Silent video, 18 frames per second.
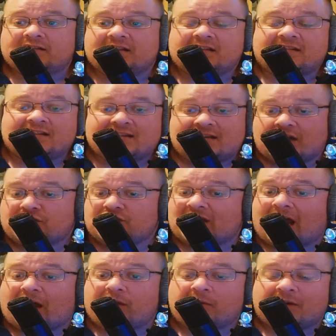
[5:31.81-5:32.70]
So this is
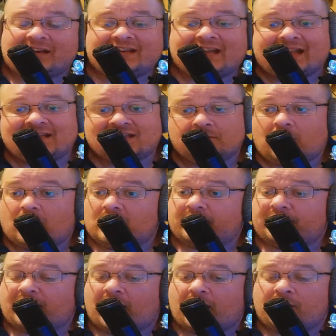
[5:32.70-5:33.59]
literally how the condenser
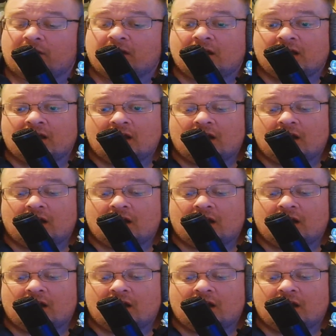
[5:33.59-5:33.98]
microphone,